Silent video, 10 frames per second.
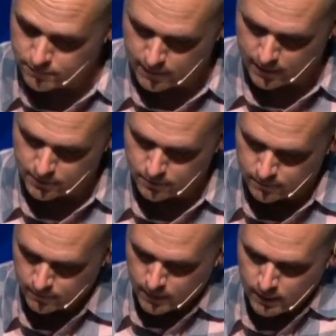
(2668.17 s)
value.
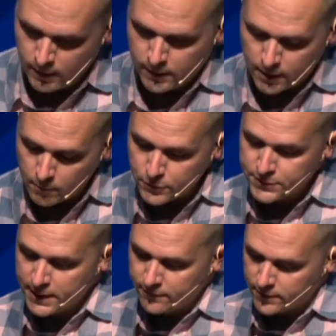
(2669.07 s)
Number
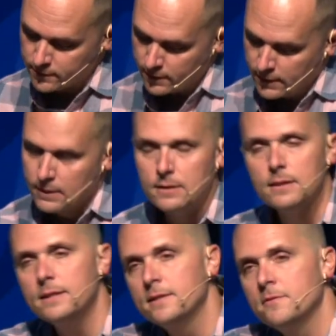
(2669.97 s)
seven,
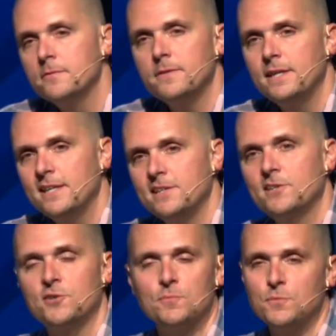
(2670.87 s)
live in
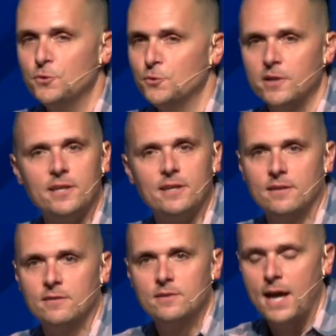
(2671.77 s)
community.
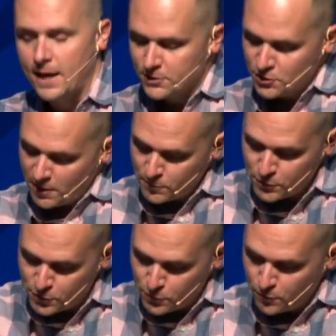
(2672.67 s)
Acts chapter
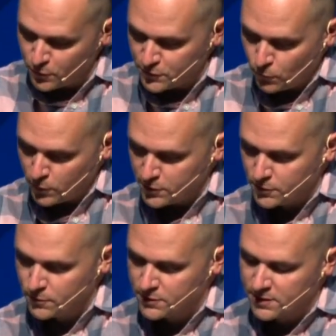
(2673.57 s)
2, verse
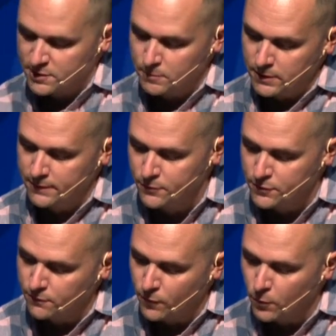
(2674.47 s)
42 says the believers
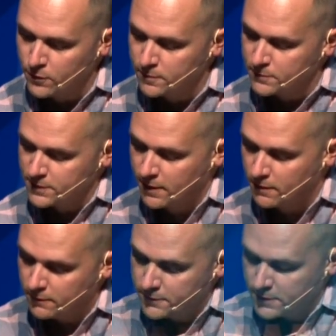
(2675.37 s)
devoted
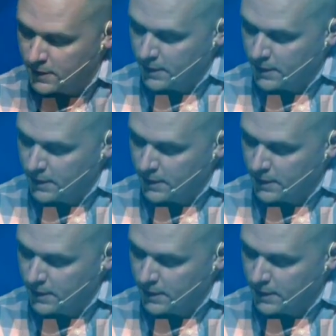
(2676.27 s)
themselves